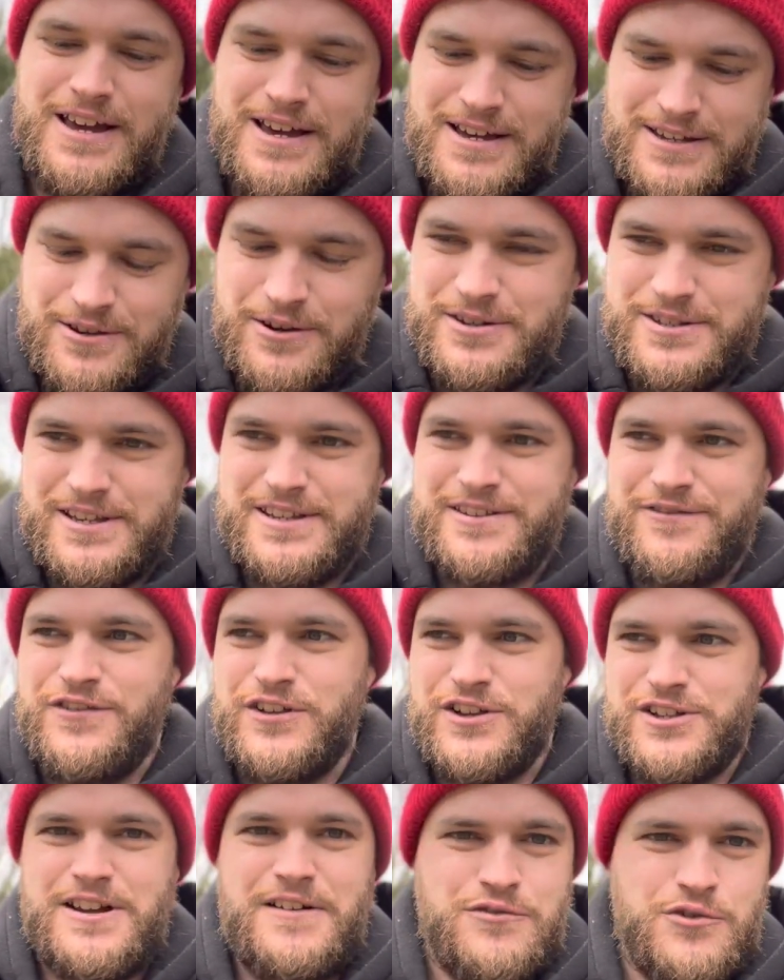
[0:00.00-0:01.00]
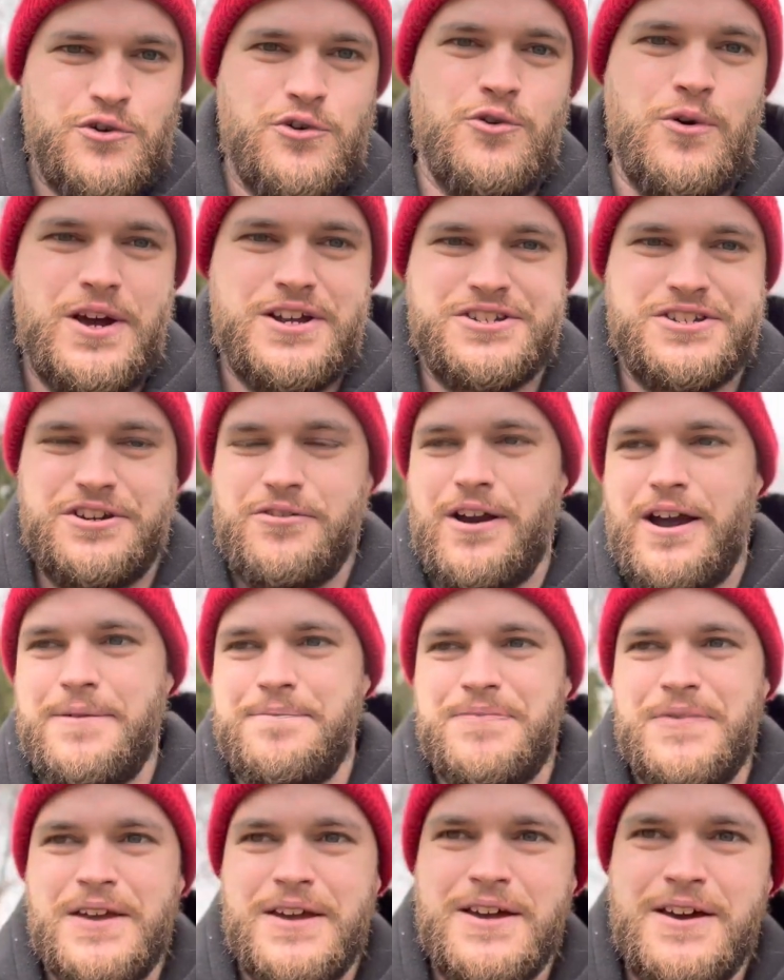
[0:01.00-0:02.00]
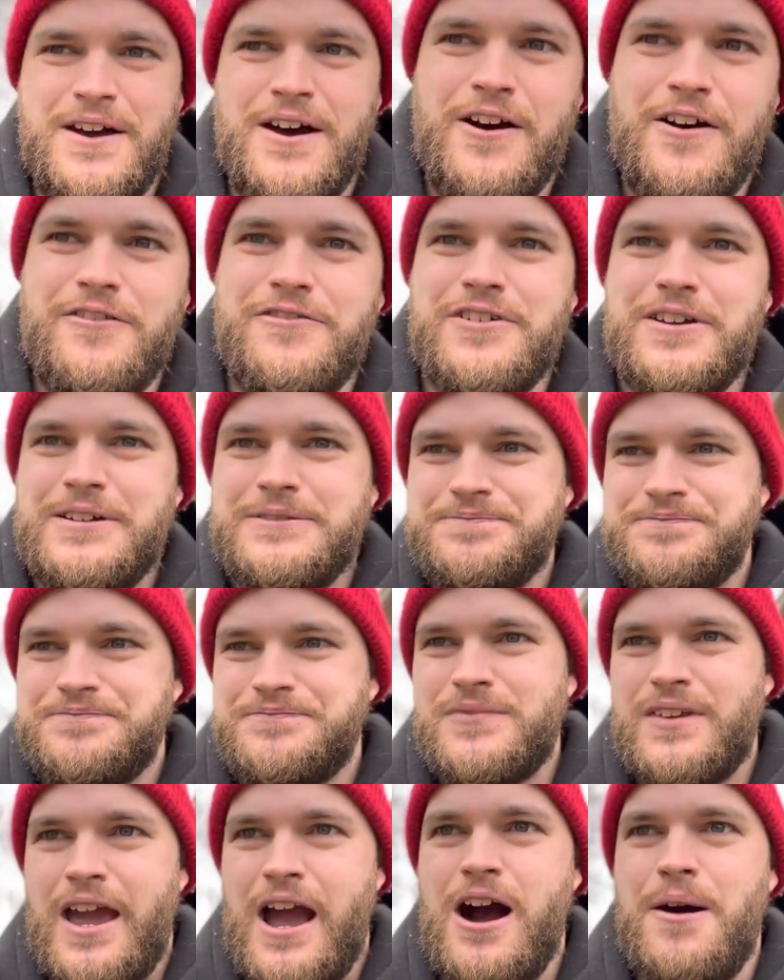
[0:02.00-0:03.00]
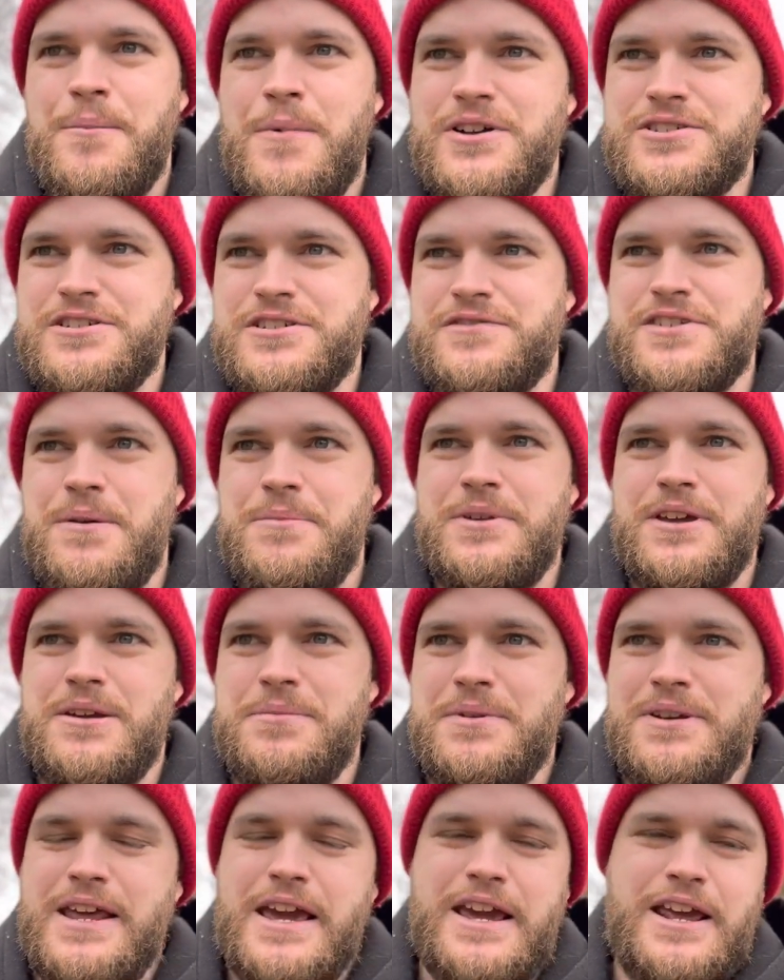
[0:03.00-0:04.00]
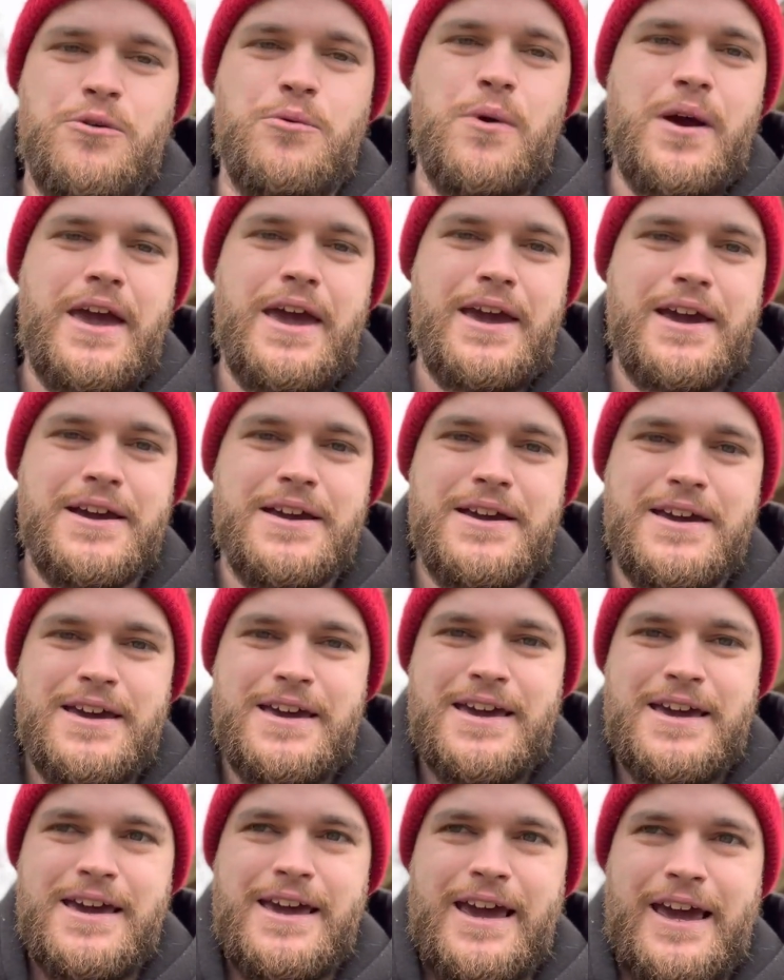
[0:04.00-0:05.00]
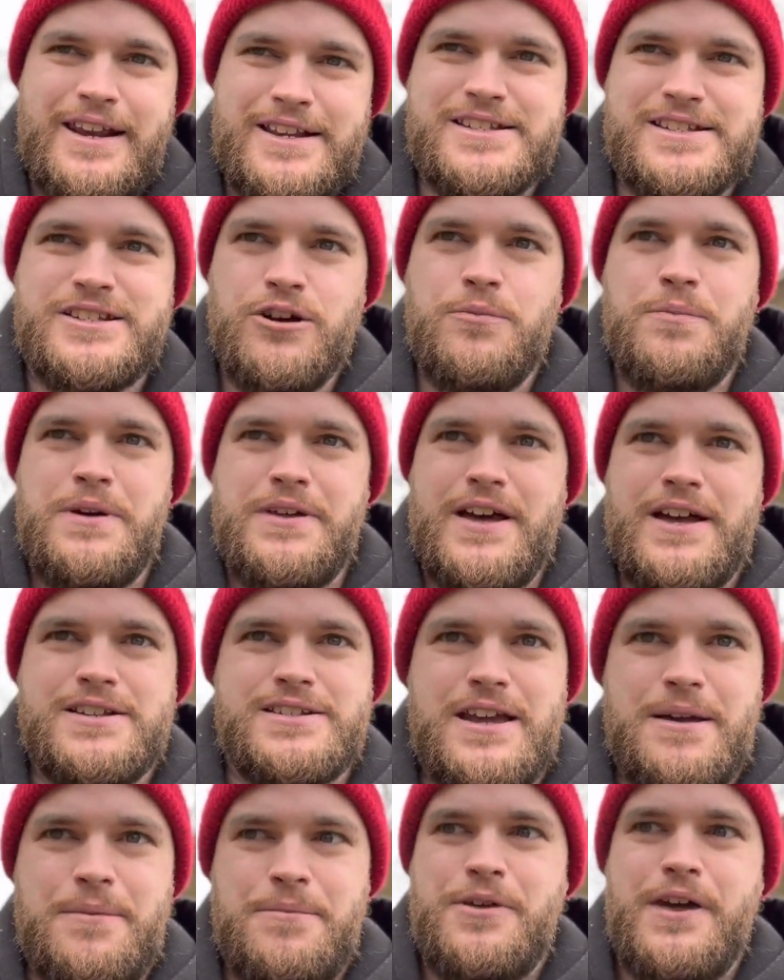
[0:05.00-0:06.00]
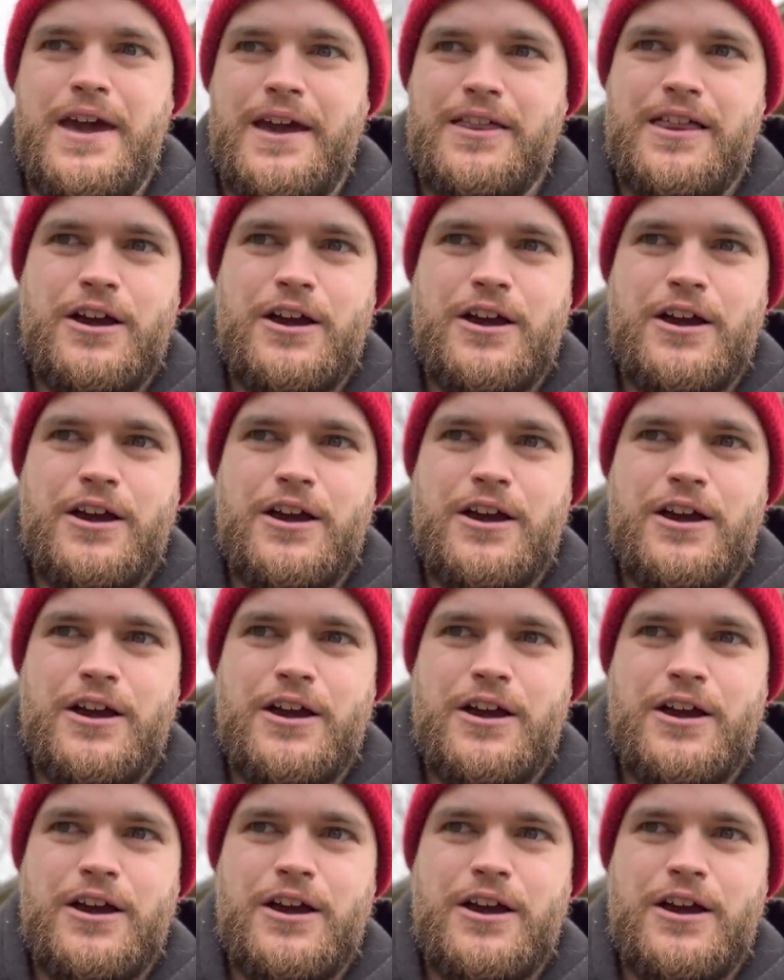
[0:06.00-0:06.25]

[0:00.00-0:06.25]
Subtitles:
So it's this philosophical question, right, of how much of something can be taken away and it still be that same thing.